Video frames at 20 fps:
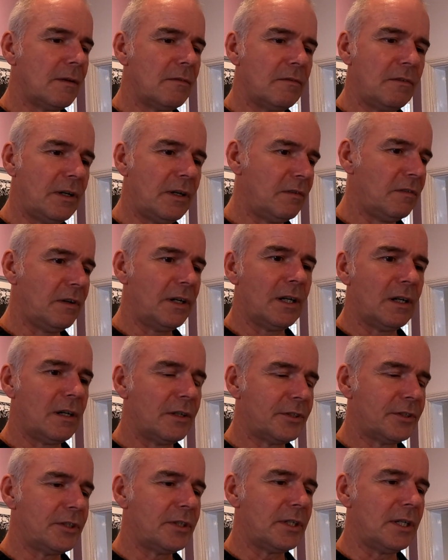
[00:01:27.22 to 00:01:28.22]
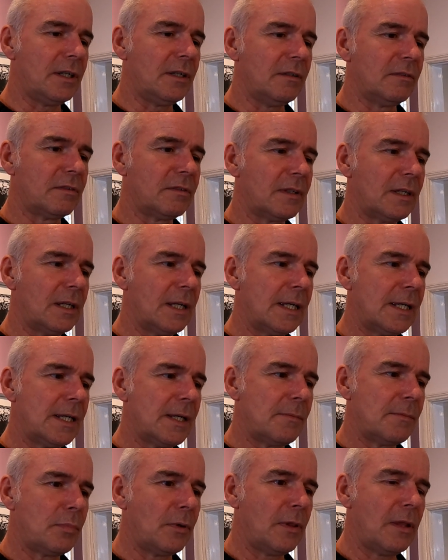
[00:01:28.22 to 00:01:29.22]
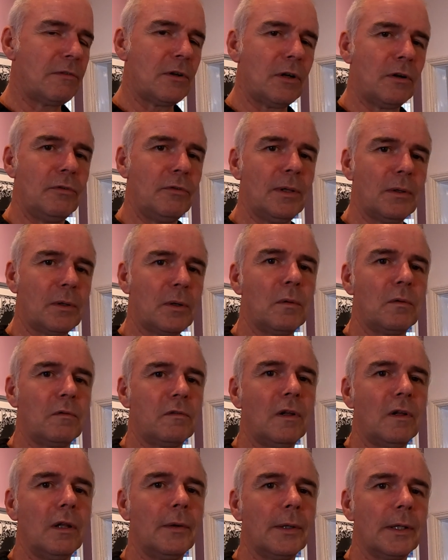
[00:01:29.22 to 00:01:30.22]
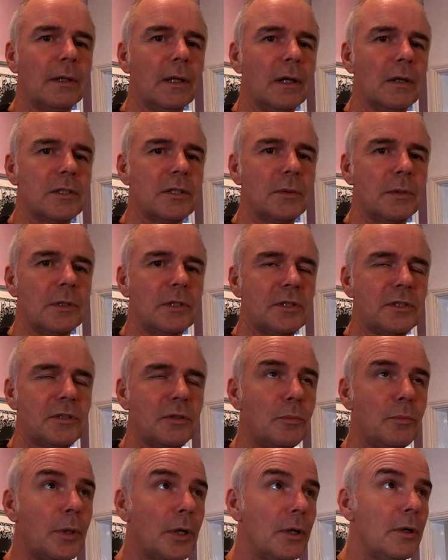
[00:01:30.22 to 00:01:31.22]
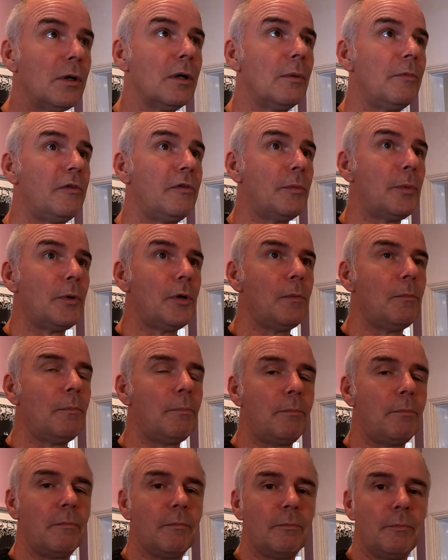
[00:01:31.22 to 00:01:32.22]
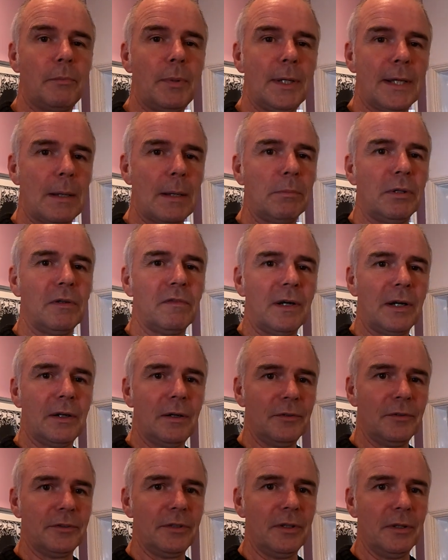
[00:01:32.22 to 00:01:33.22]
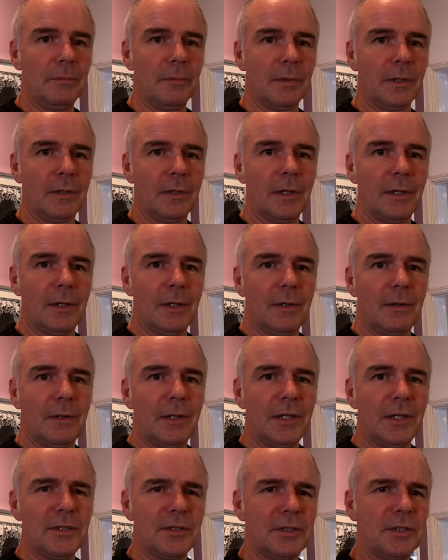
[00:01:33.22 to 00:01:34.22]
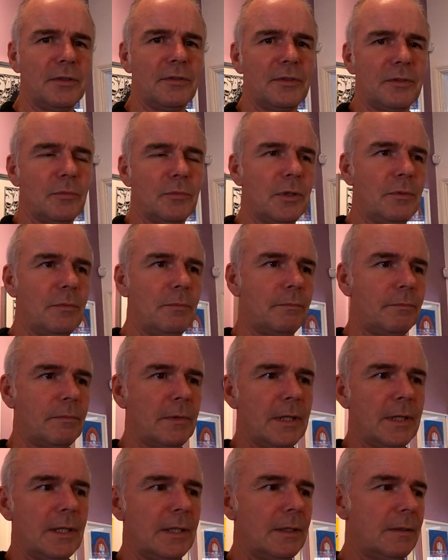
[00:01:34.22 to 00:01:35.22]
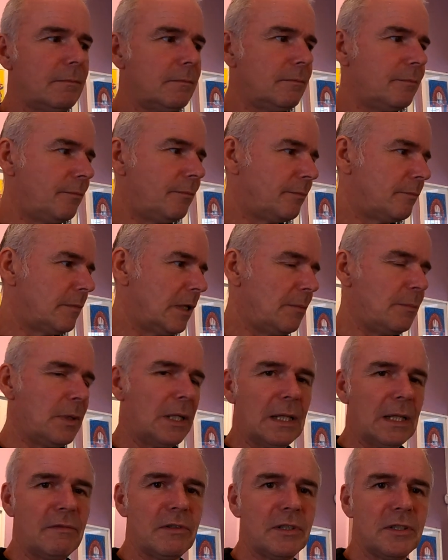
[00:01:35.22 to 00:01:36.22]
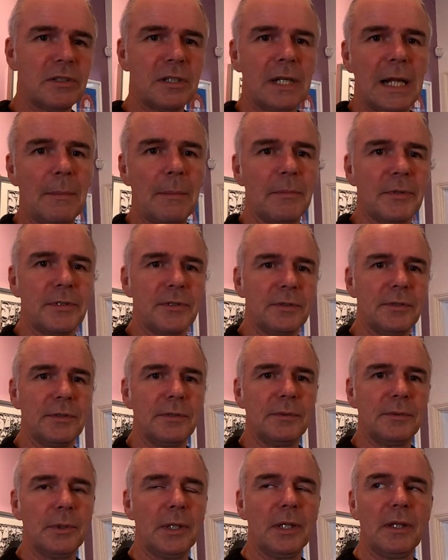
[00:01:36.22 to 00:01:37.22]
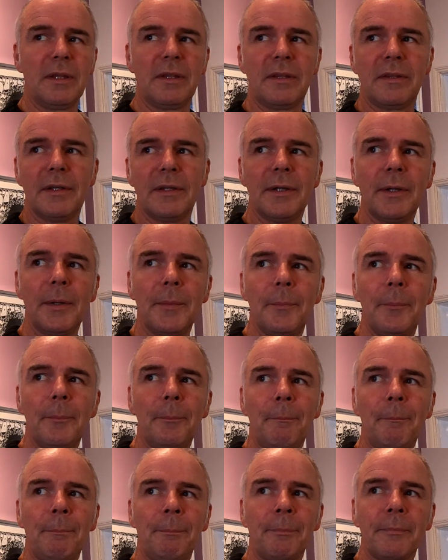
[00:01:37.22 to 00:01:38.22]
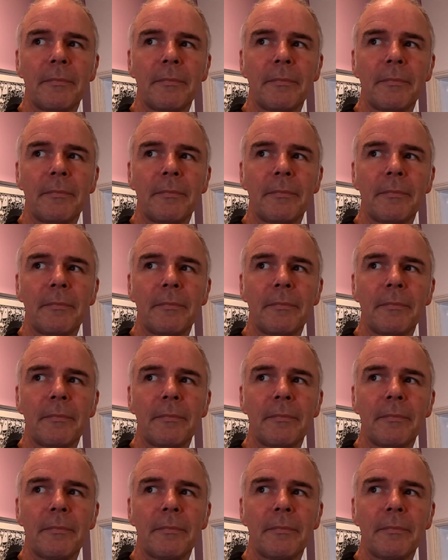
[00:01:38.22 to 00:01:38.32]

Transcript: Very, very hard to drive, uh, but they've got a real cult following though. They were superb. If you put a big amplifier onto them, and I used to use them with um, like big Levinson amps or with um,